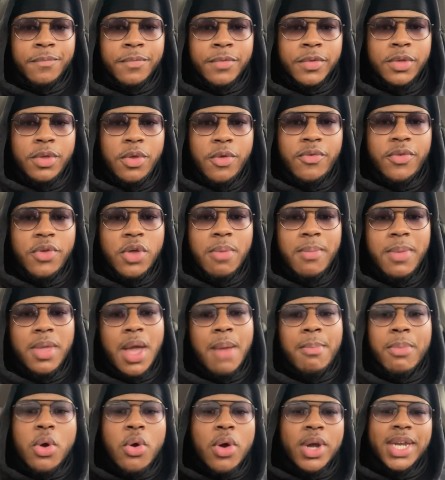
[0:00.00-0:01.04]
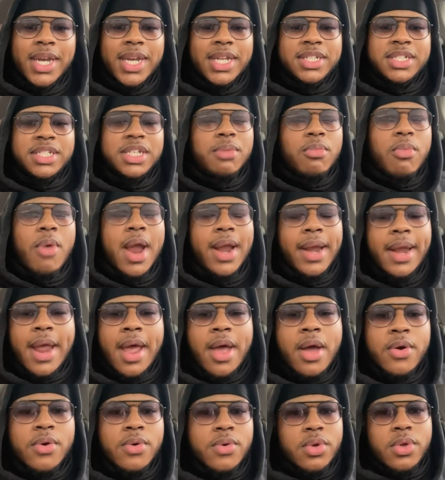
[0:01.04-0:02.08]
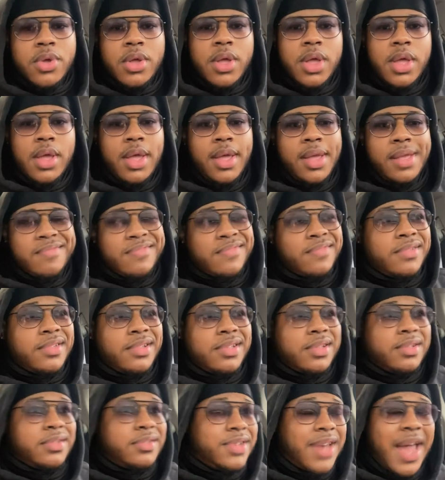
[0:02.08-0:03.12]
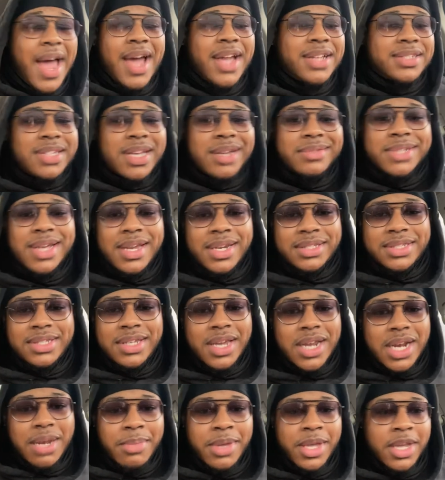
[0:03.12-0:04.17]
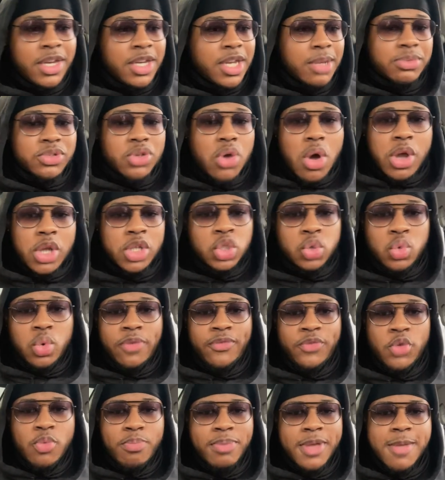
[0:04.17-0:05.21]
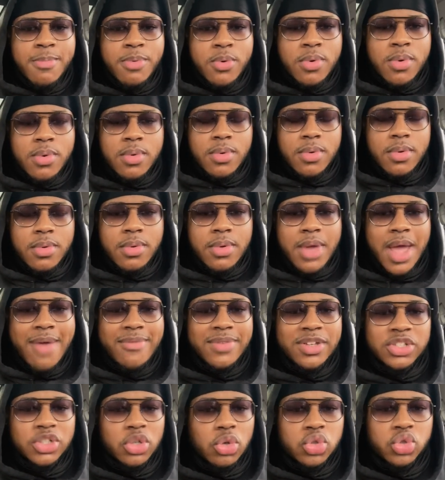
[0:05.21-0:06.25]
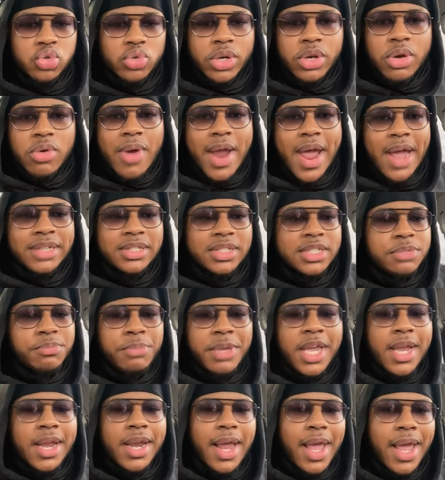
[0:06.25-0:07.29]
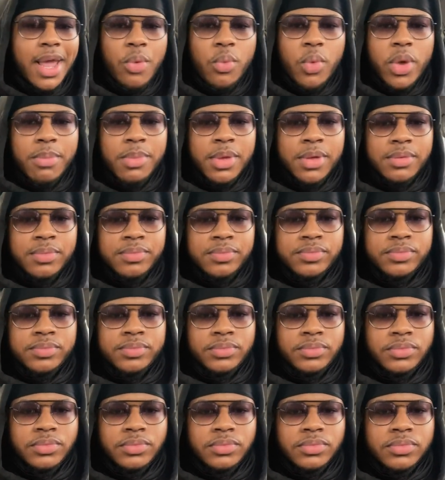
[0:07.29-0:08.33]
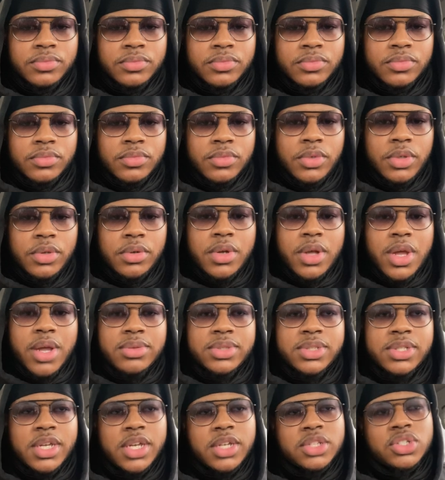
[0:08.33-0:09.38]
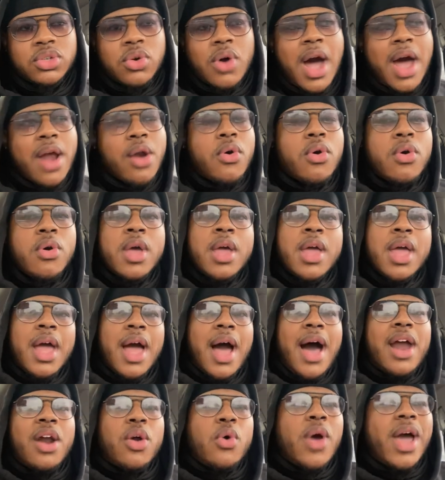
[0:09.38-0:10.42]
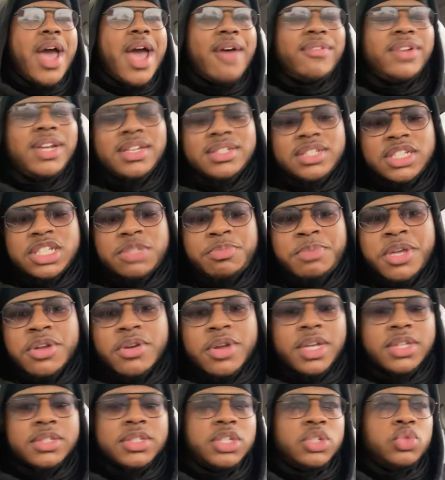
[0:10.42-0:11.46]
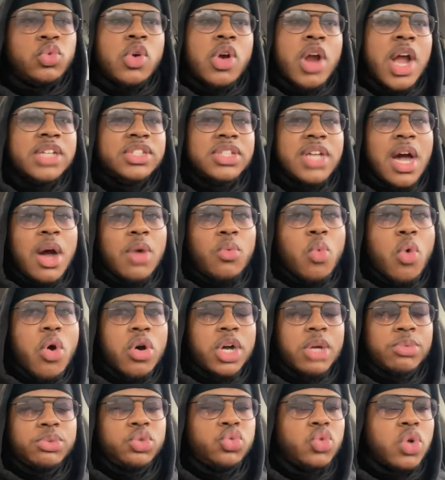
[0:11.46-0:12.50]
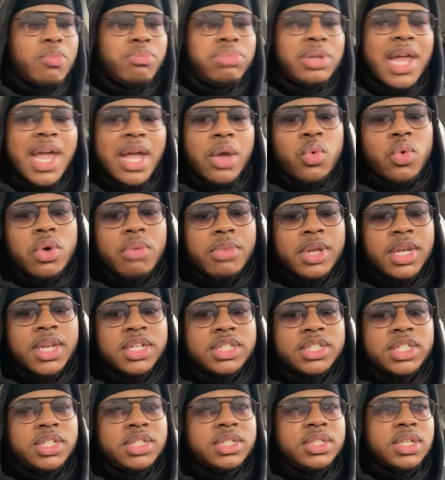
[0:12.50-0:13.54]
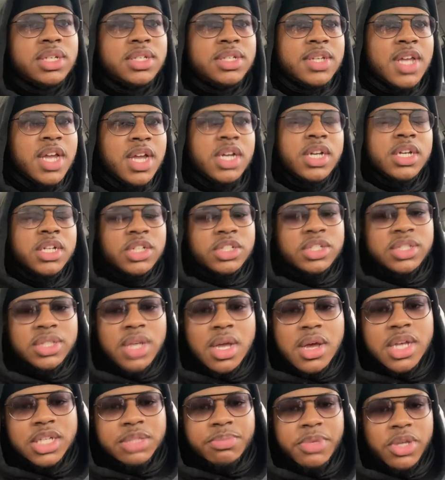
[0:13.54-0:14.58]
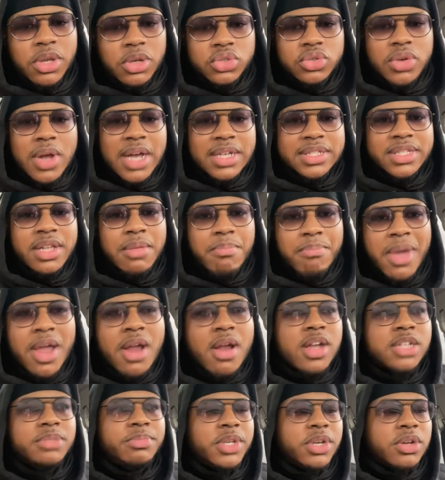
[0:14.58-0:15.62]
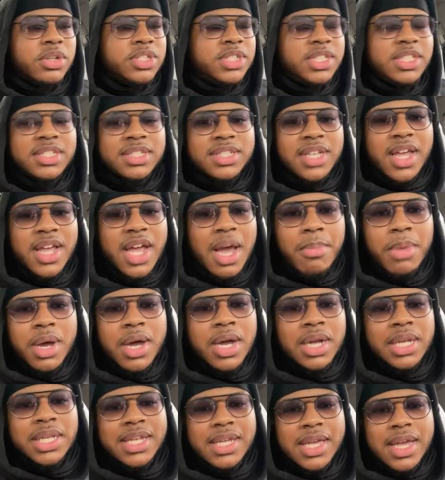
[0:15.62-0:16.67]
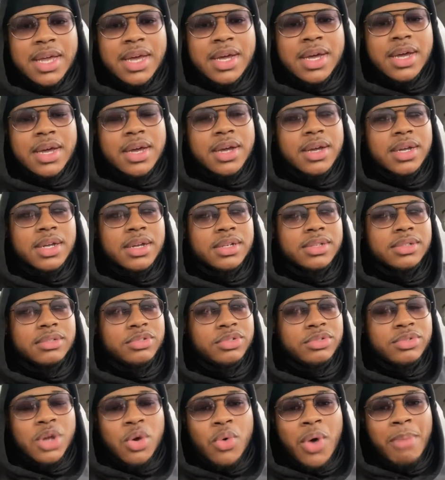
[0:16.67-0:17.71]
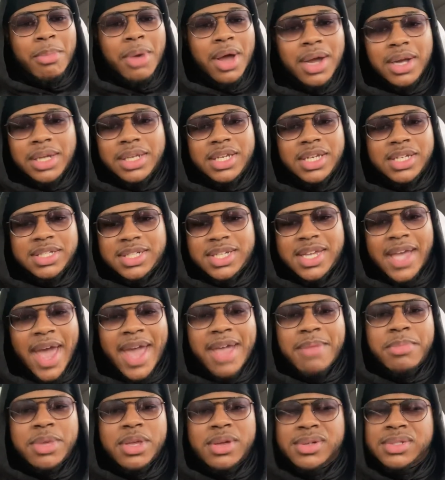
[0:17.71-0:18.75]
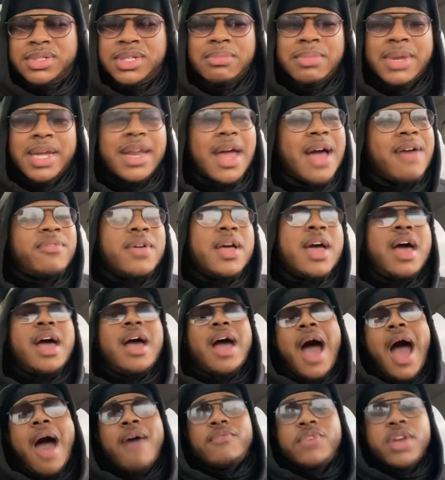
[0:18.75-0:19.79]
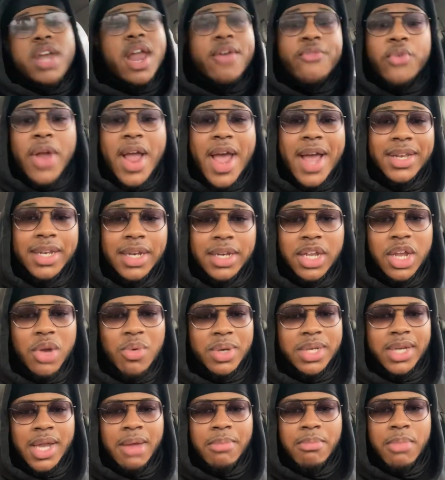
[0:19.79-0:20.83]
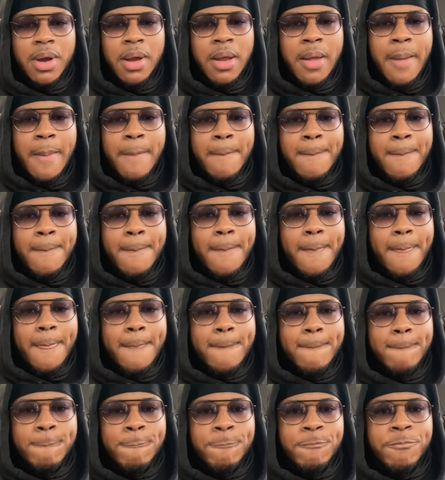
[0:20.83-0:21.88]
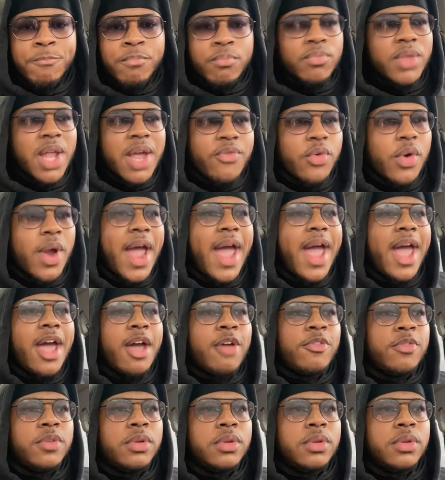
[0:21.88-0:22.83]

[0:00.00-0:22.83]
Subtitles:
You feel me? I'm going in the gym right now. 9 times out of 10, I'm going to end up talking to a few people, having social interactions, men and women. You know what I'm saying? So I don't have these experiences where I walk up to a black woman and she just shuns me or tries to embarrass me, or she say I'm ugly, you know, I'm ugly and she hate me or something like that. I've never had to deal with that, bro. Never have.